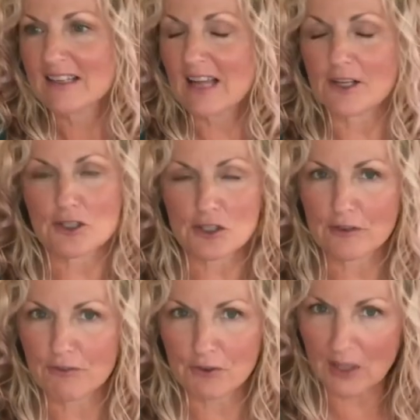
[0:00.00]
Not sure
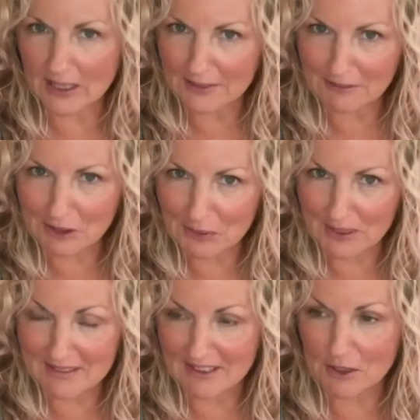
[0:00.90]
if you all even know what
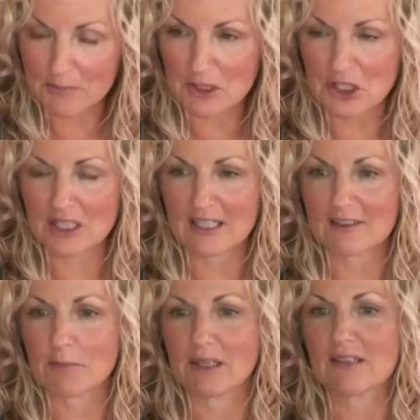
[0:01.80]
a Ditto machine
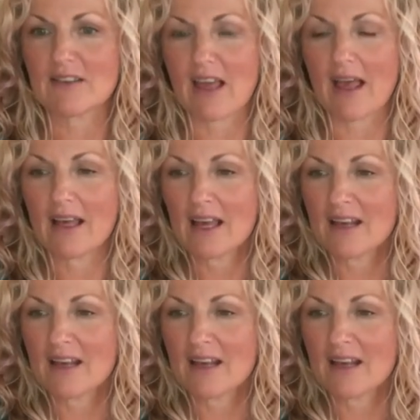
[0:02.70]
is, but it's that,